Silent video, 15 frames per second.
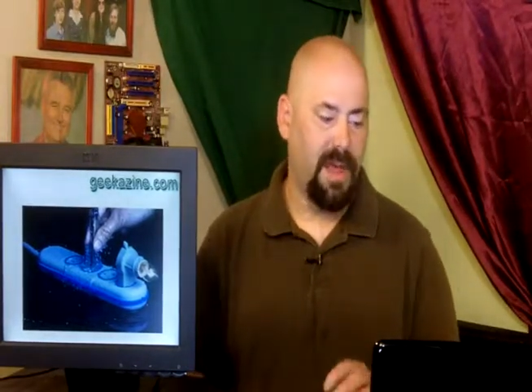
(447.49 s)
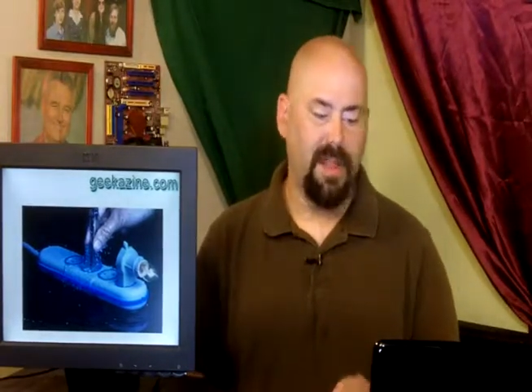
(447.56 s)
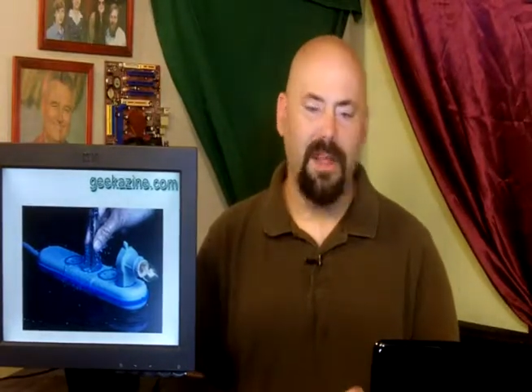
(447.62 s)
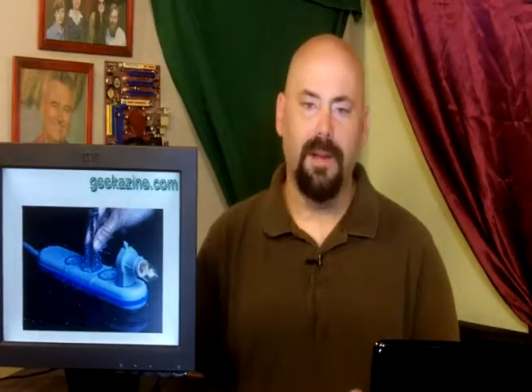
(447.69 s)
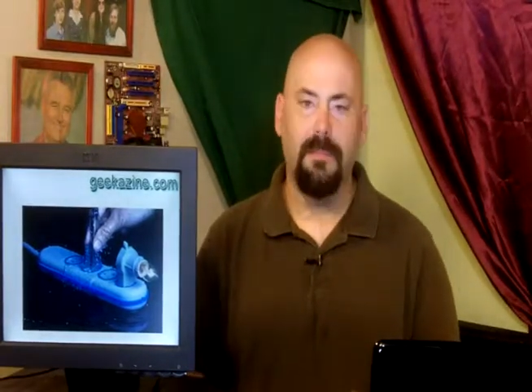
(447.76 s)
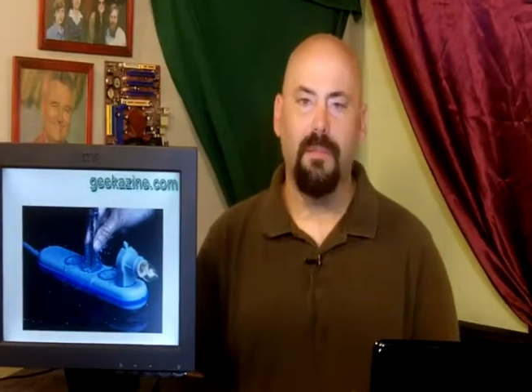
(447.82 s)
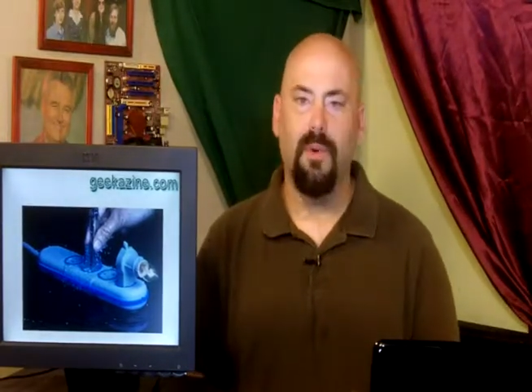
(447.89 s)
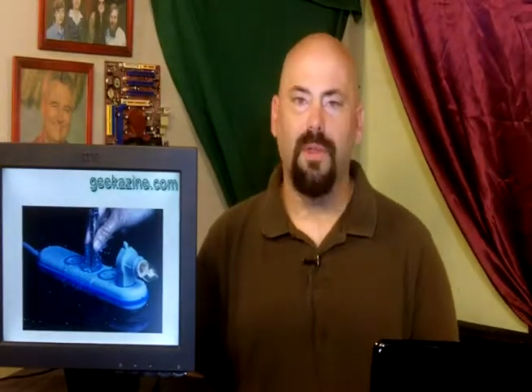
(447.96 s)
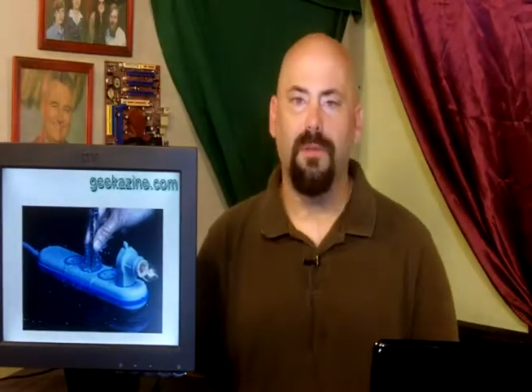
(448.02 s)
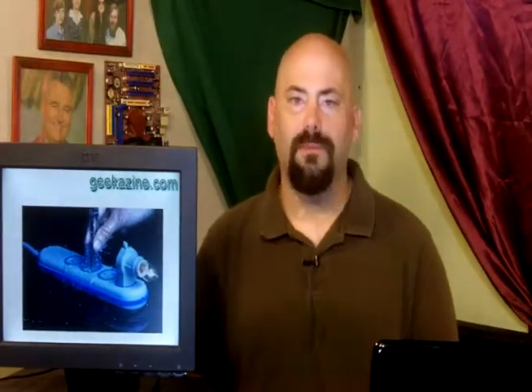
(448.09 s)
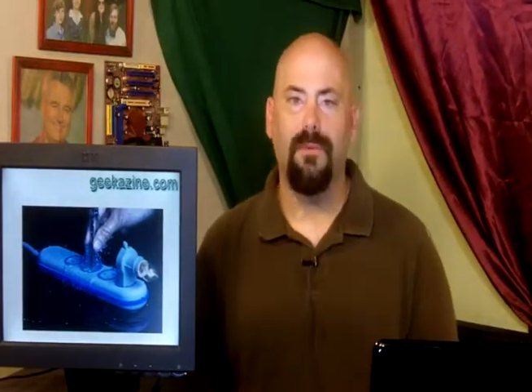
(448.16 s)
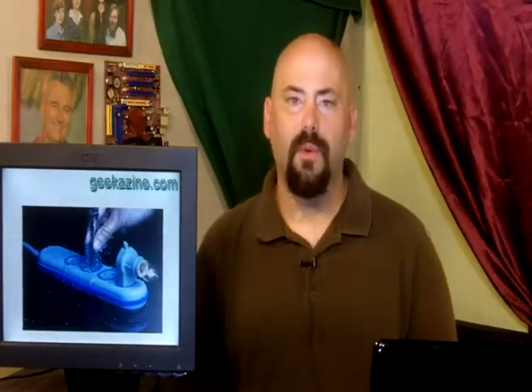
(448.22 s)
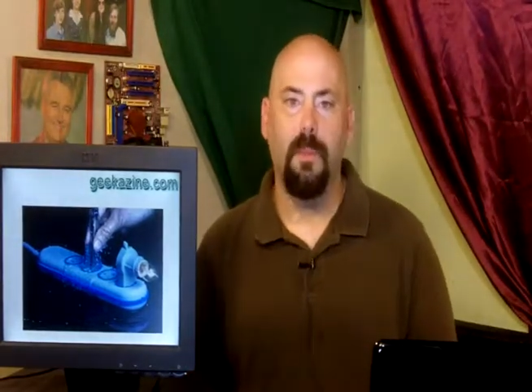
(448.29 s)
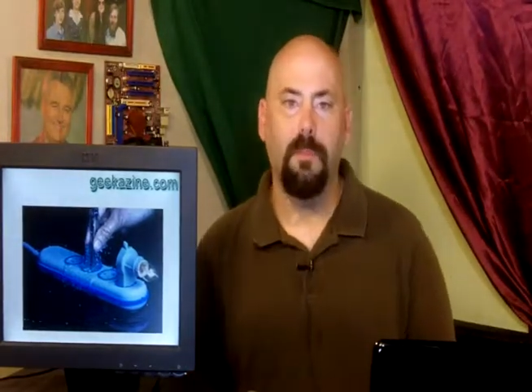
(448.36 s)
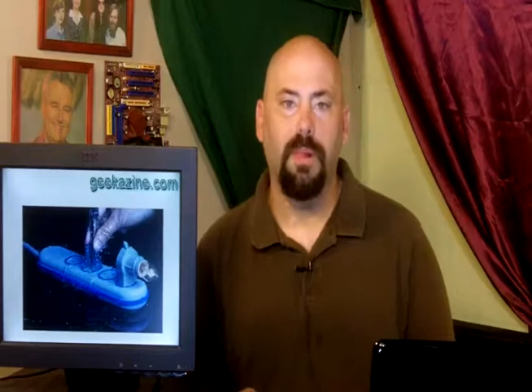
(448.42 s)
I like more than
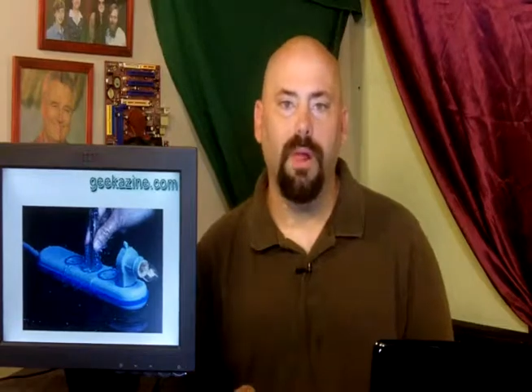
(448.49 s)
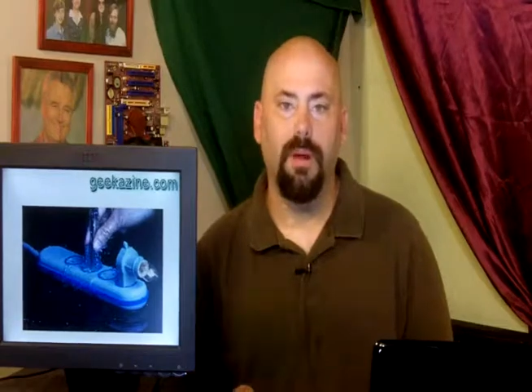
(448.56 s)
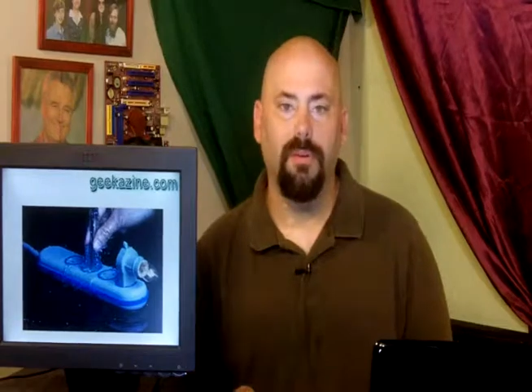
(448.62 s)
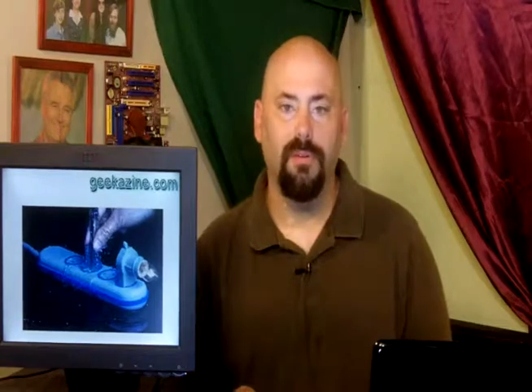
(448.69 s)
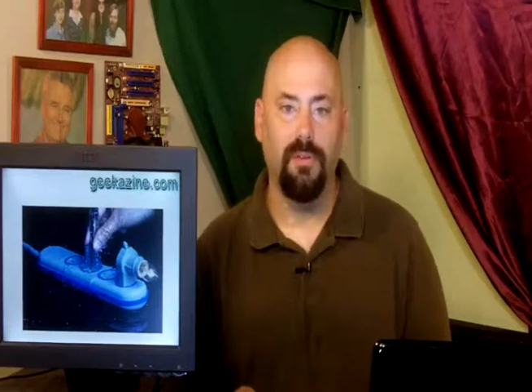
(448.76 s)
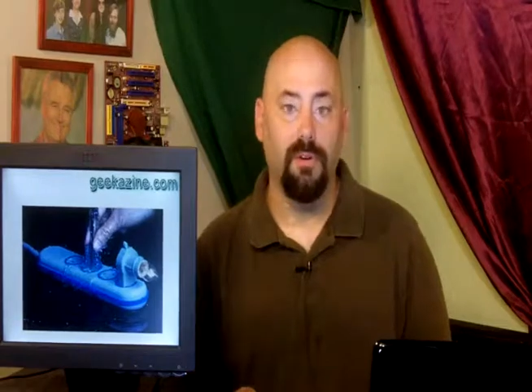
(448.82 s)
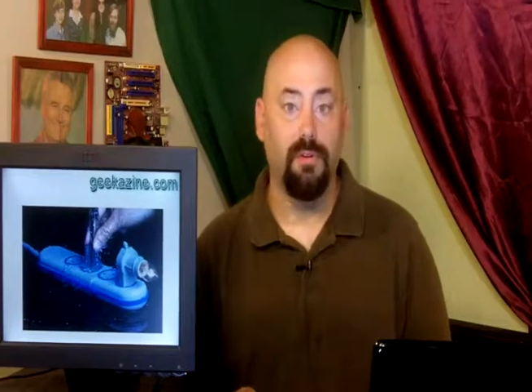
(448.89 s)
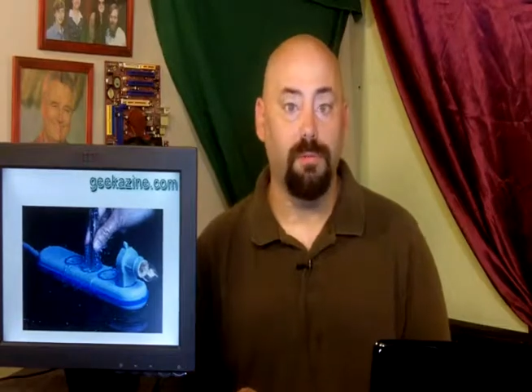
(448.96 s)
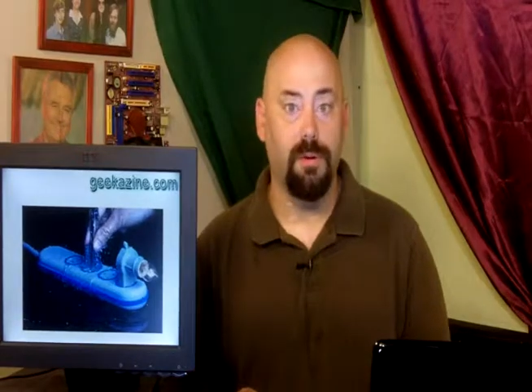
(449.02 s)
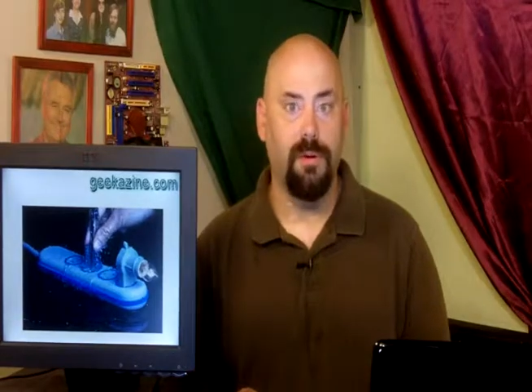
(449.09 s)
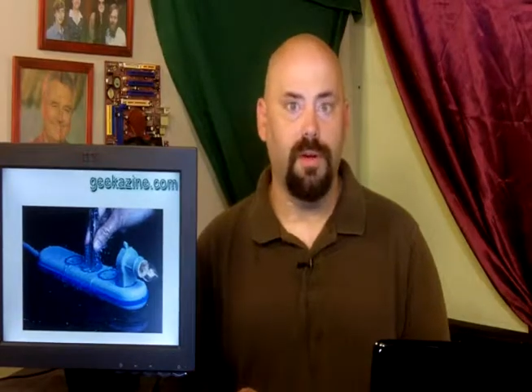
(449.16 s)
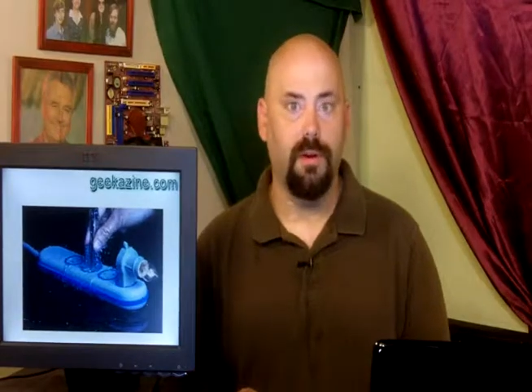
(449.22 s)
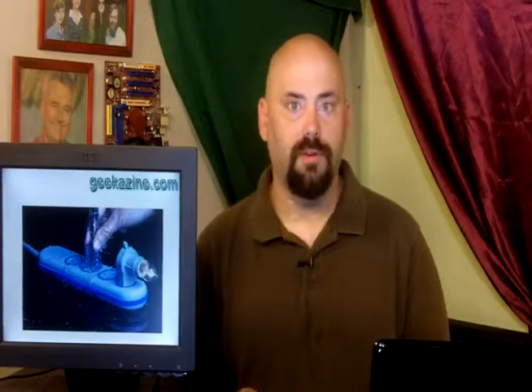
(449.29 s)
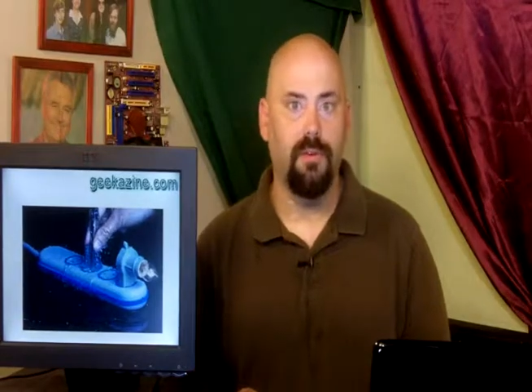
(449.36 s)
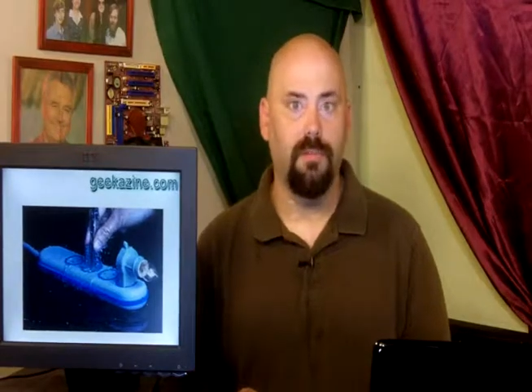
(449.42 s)
4 plugged surge
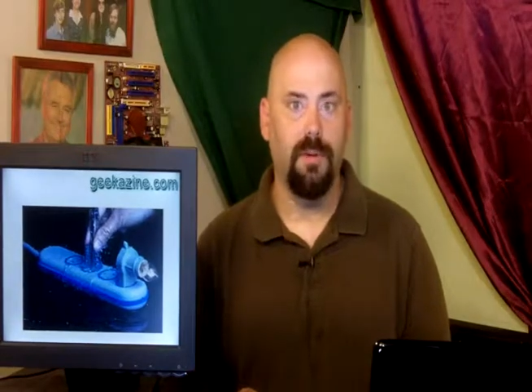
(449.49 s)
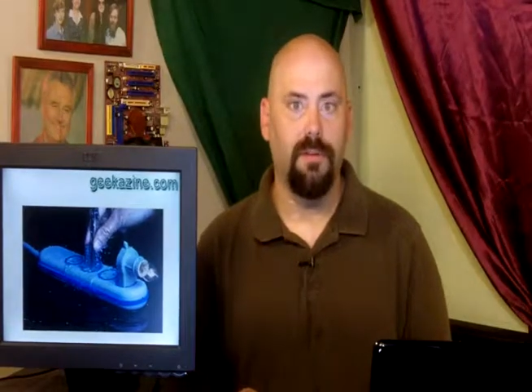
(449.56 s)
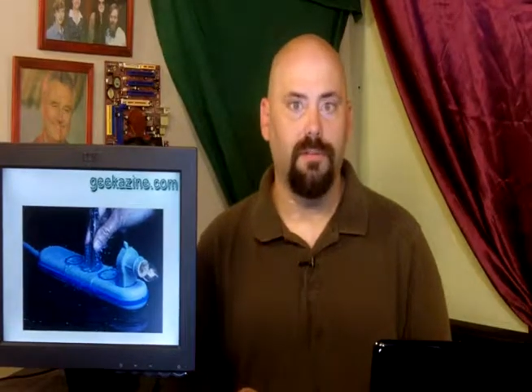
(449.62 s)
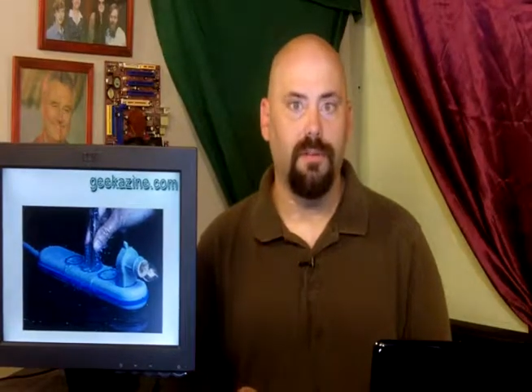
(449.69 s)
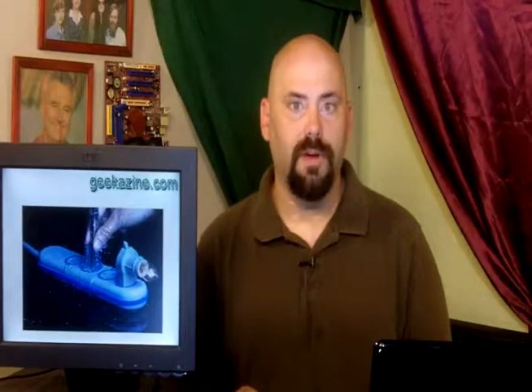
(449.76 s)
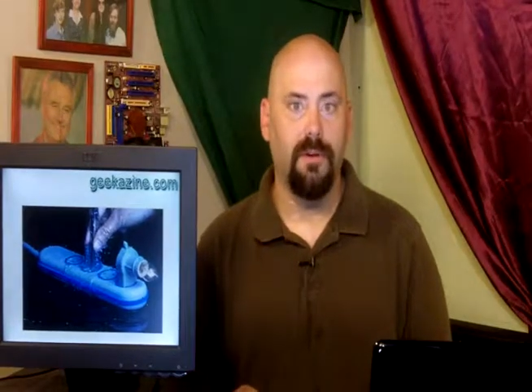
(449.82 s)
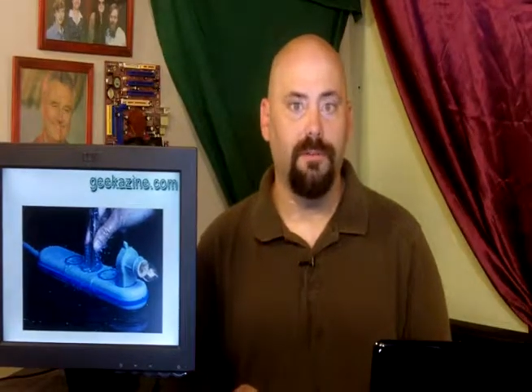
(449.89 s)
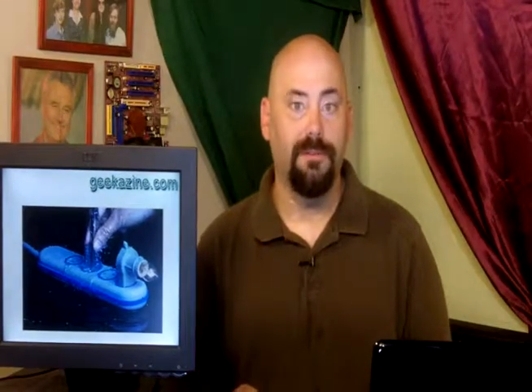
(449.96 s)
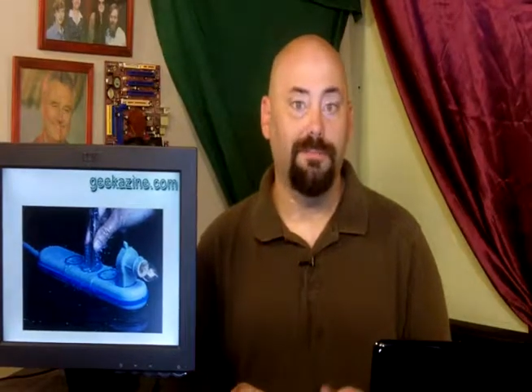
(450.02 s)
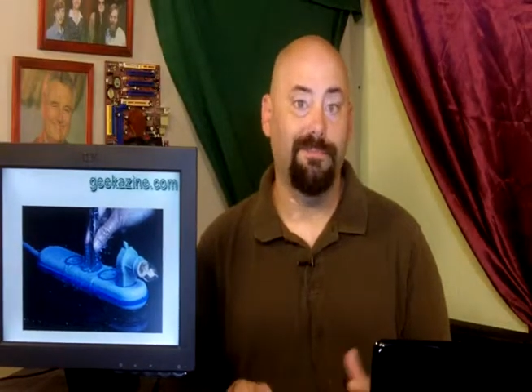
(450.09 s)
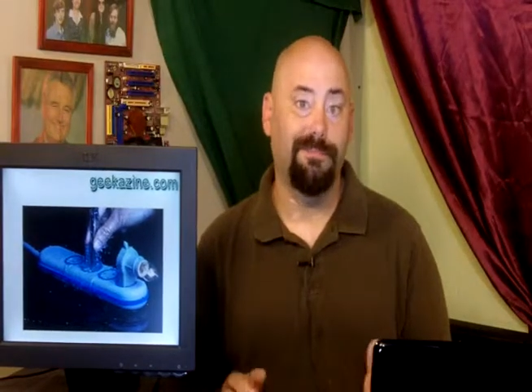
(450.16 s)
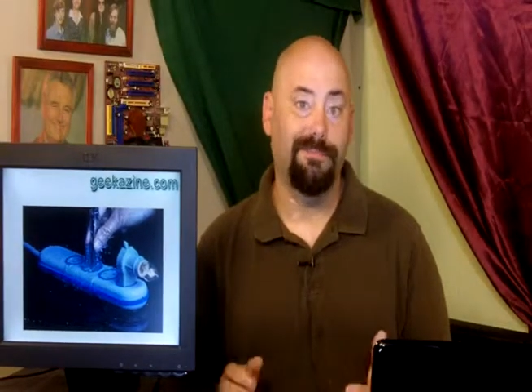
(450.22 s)
protectors myself.